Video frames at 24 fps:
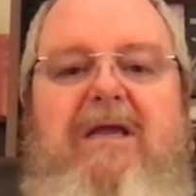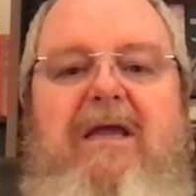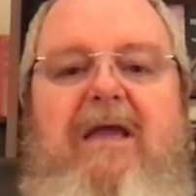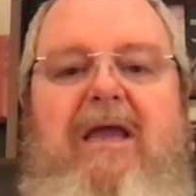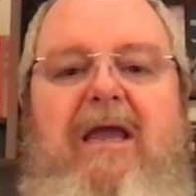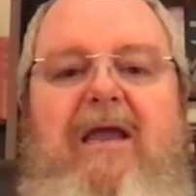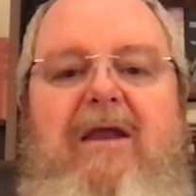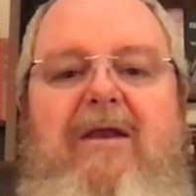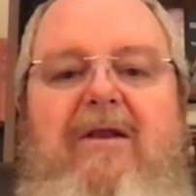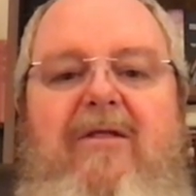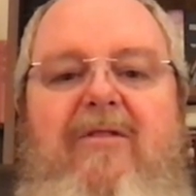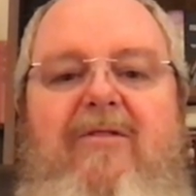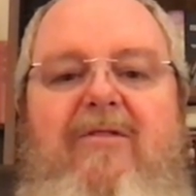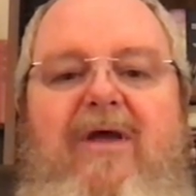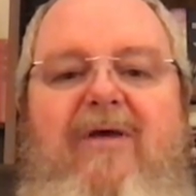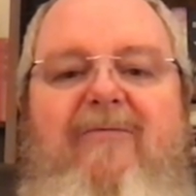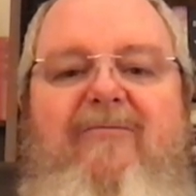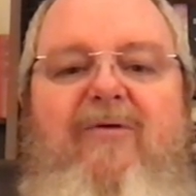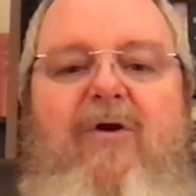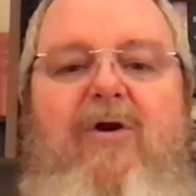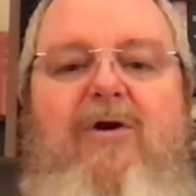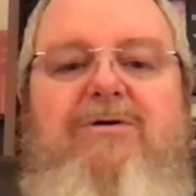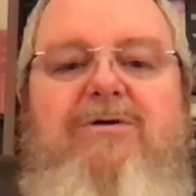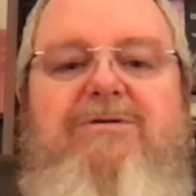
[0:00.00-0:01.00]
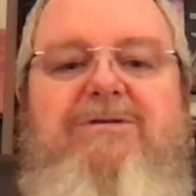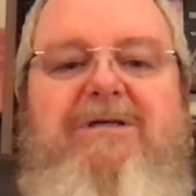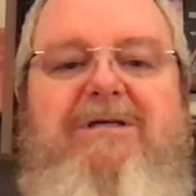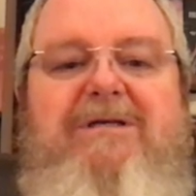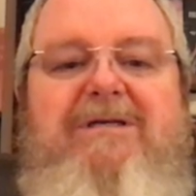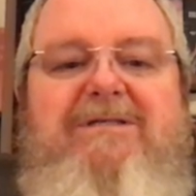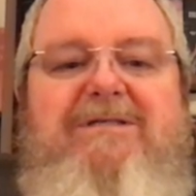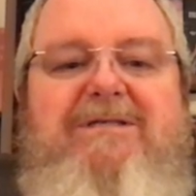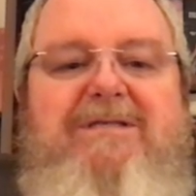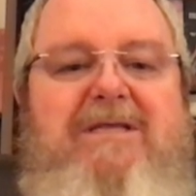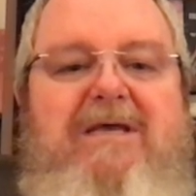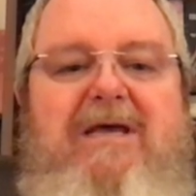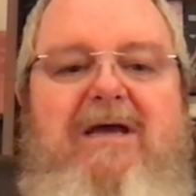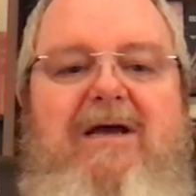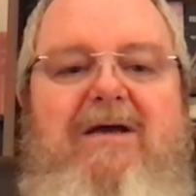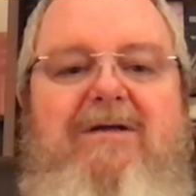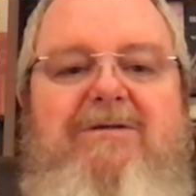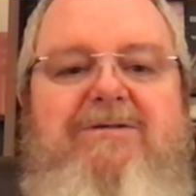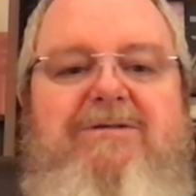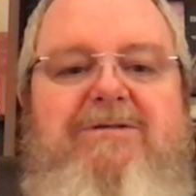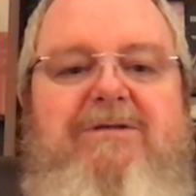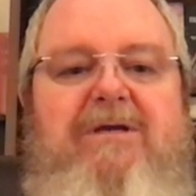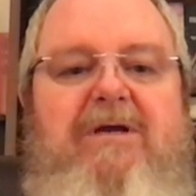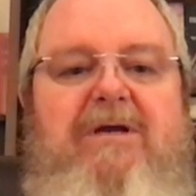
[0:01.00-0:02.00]
And that verse is
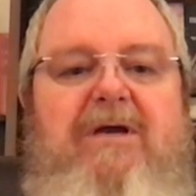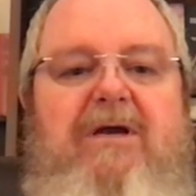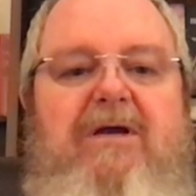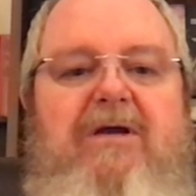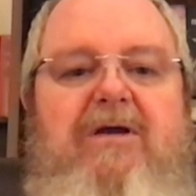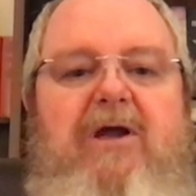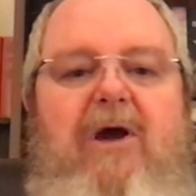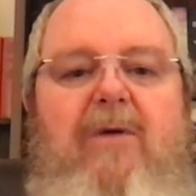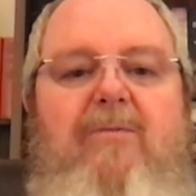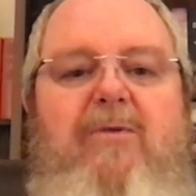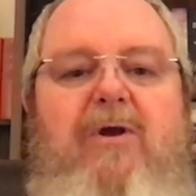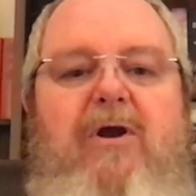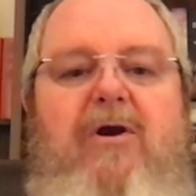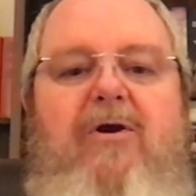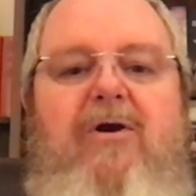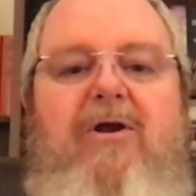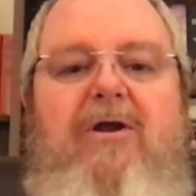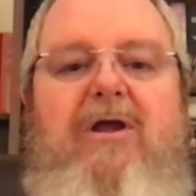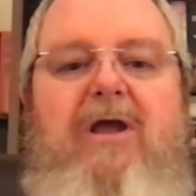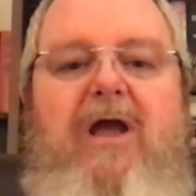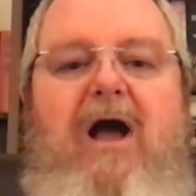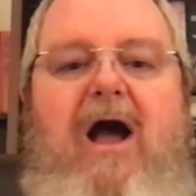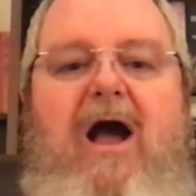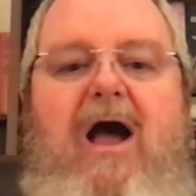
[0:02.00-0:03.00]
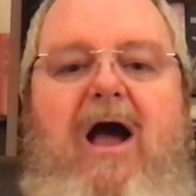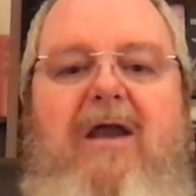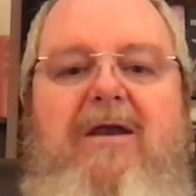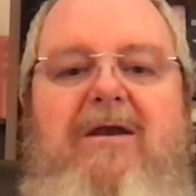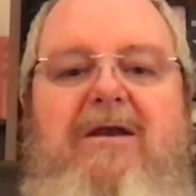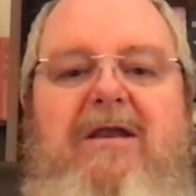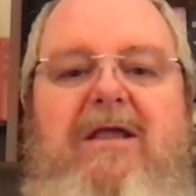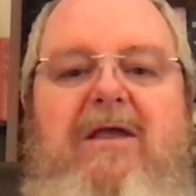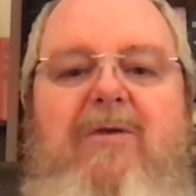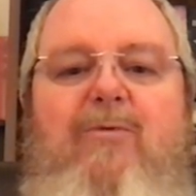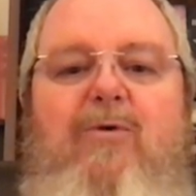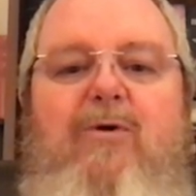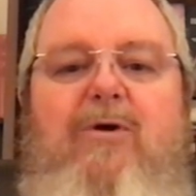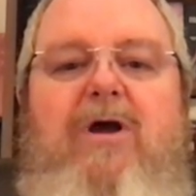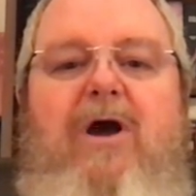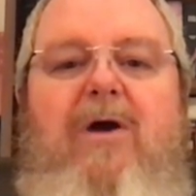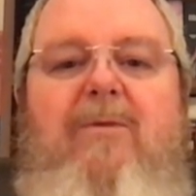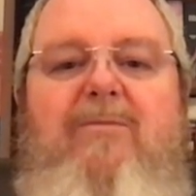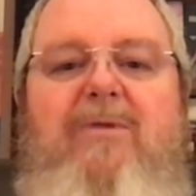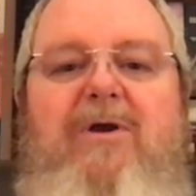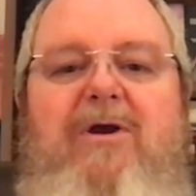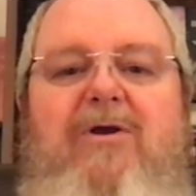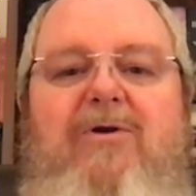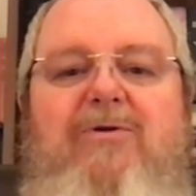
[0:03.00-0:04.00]
this: "Come near to God and he will
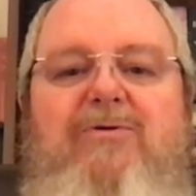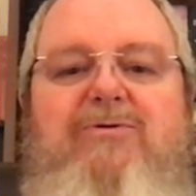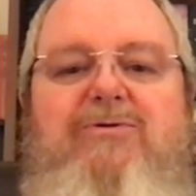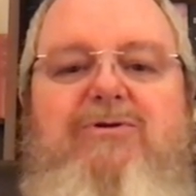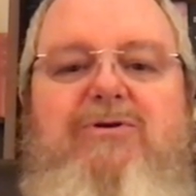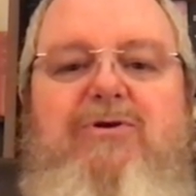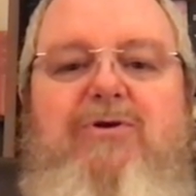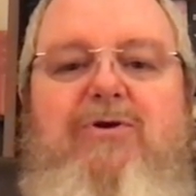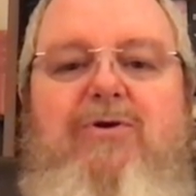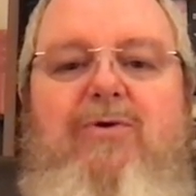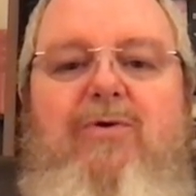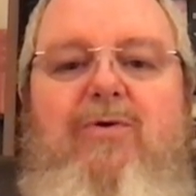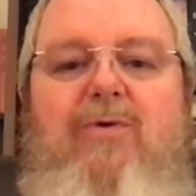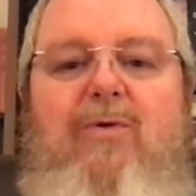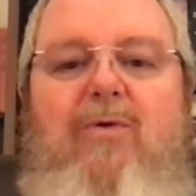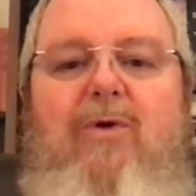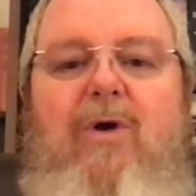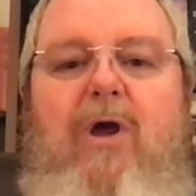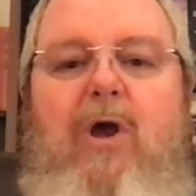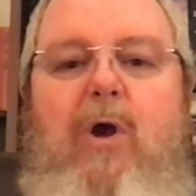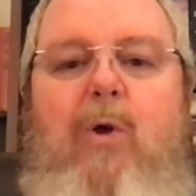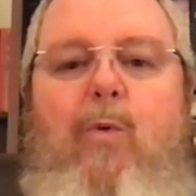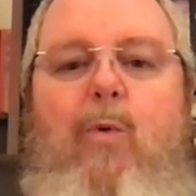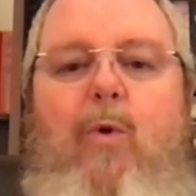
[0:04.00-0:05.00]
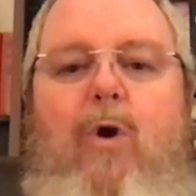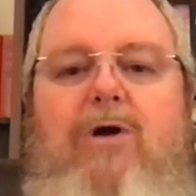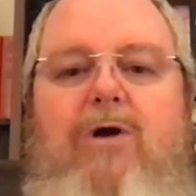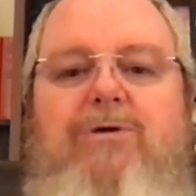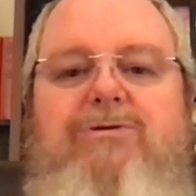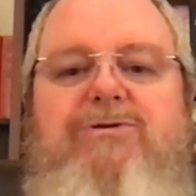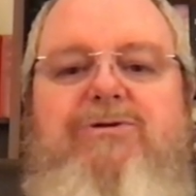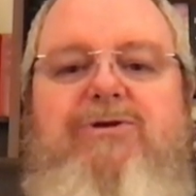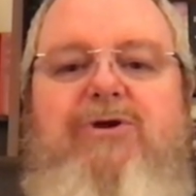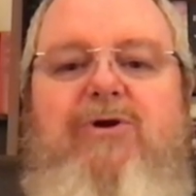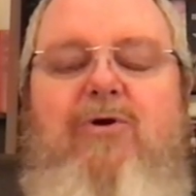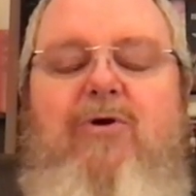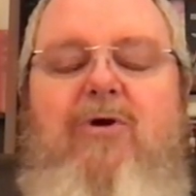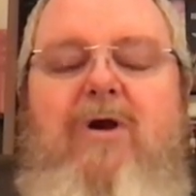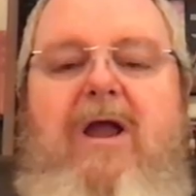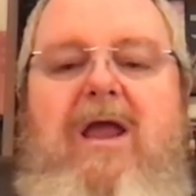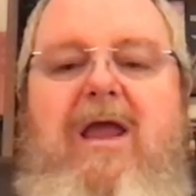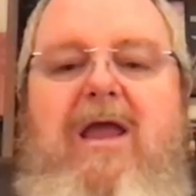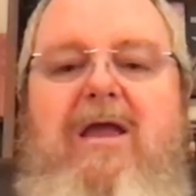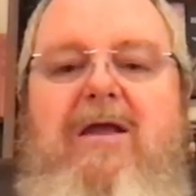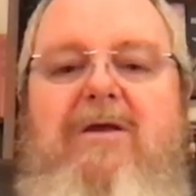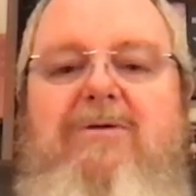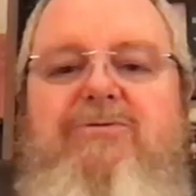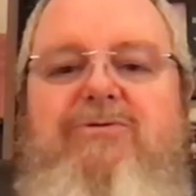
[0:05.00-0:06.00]
come near to you. Wash your
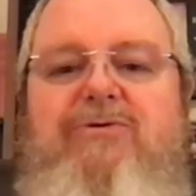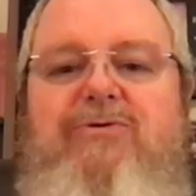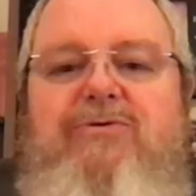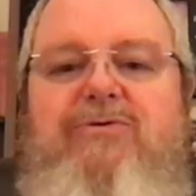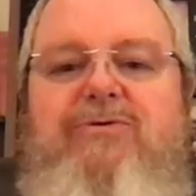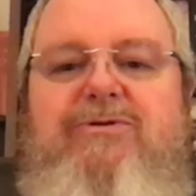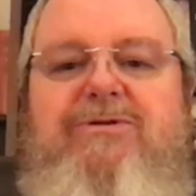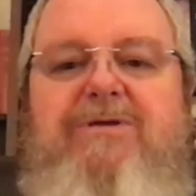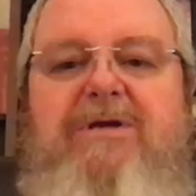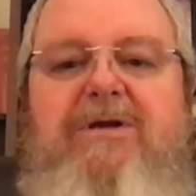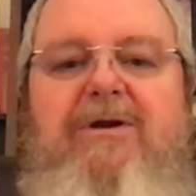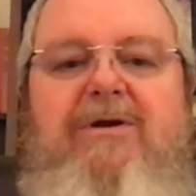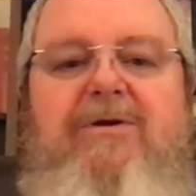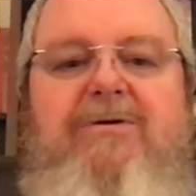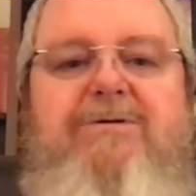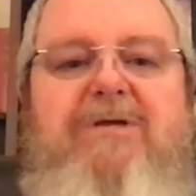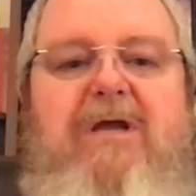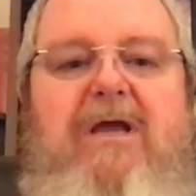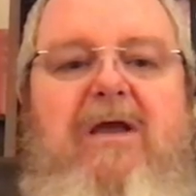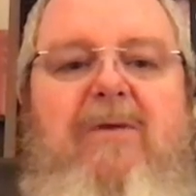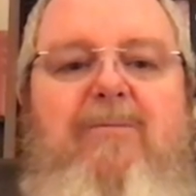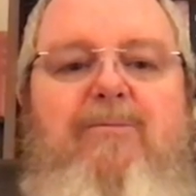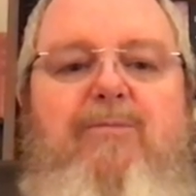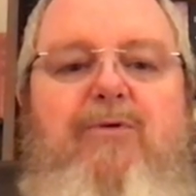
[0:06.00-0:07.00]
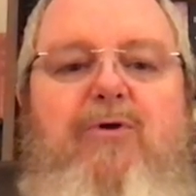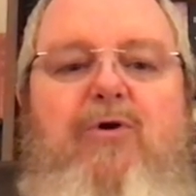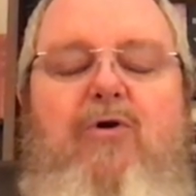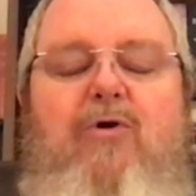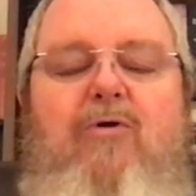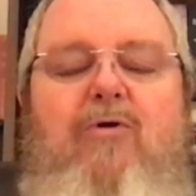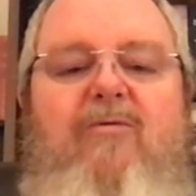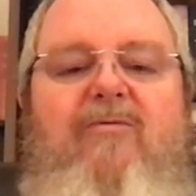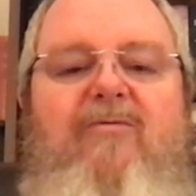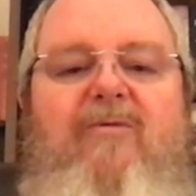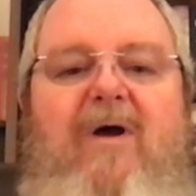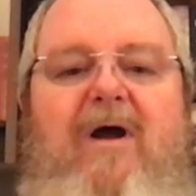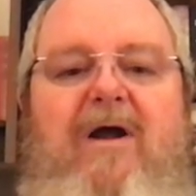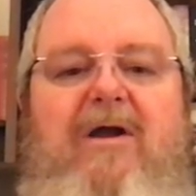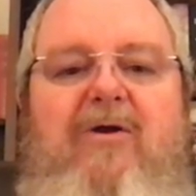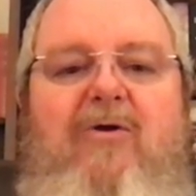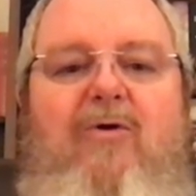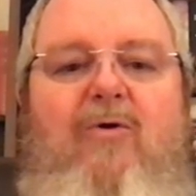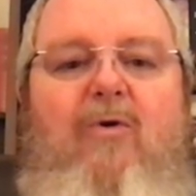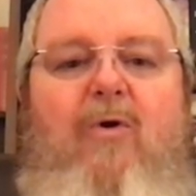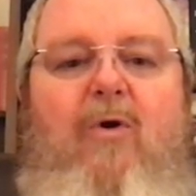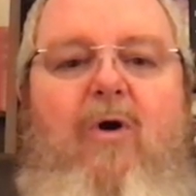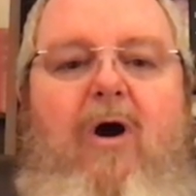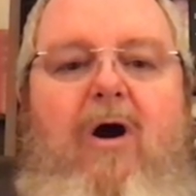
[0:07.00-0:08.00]
hands, you sinners, and purify
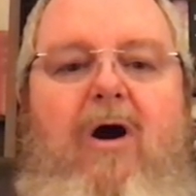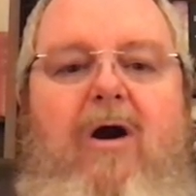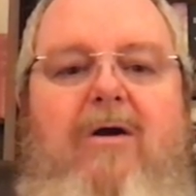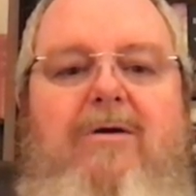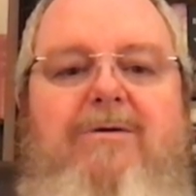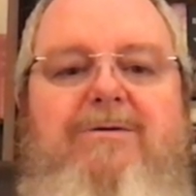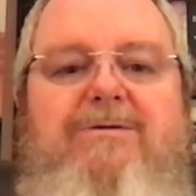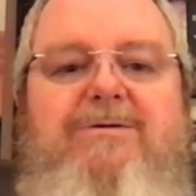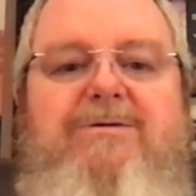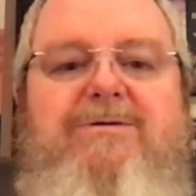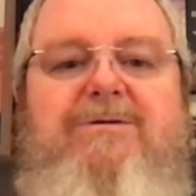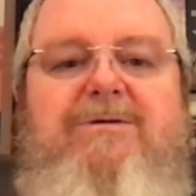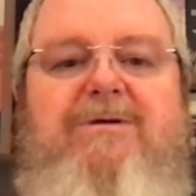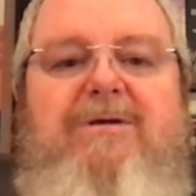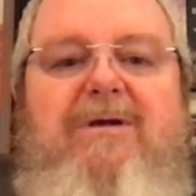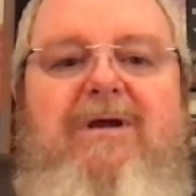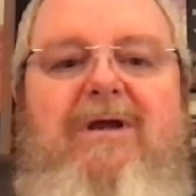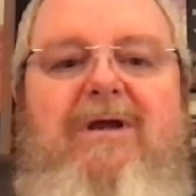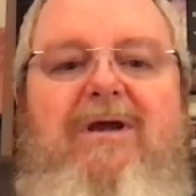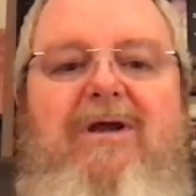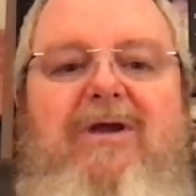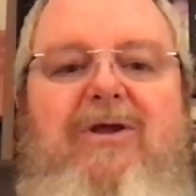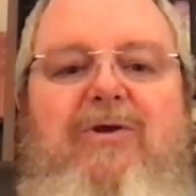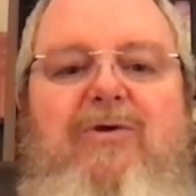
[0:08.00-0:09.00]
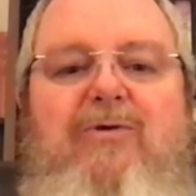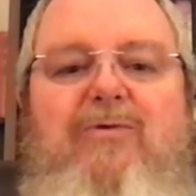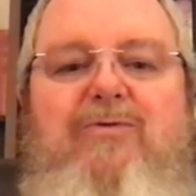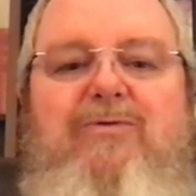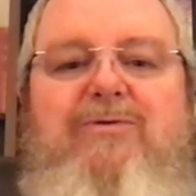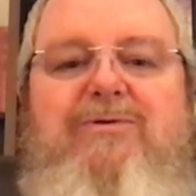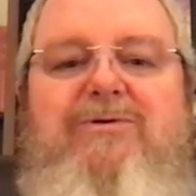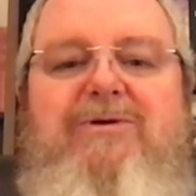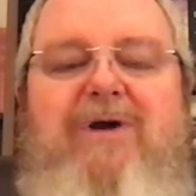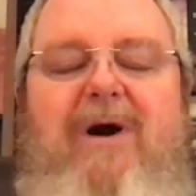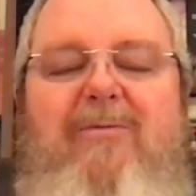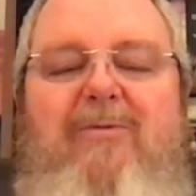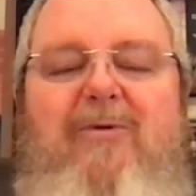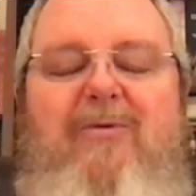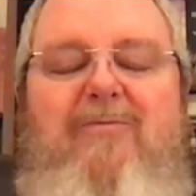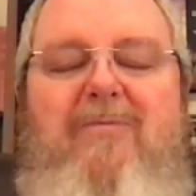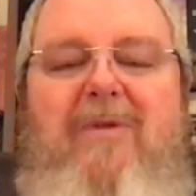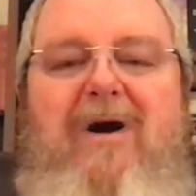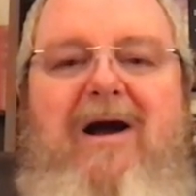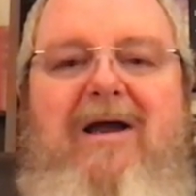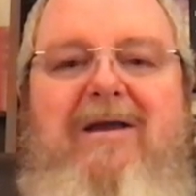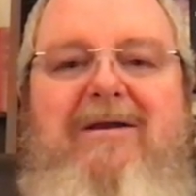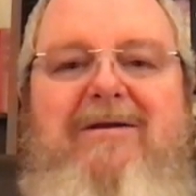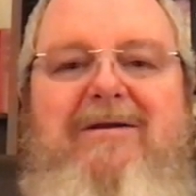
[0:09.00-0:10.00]
your hearts, you
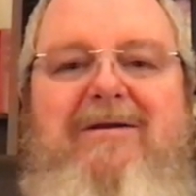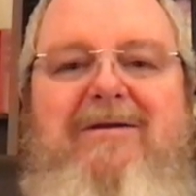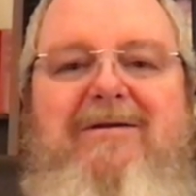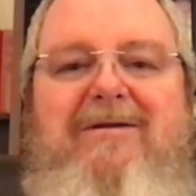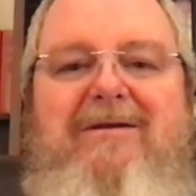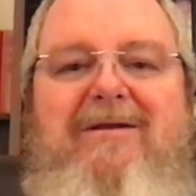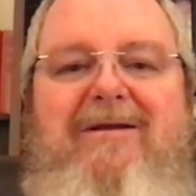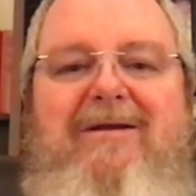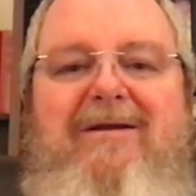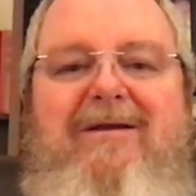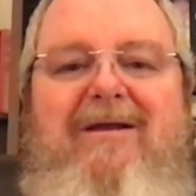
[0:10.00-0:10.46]
double-minded."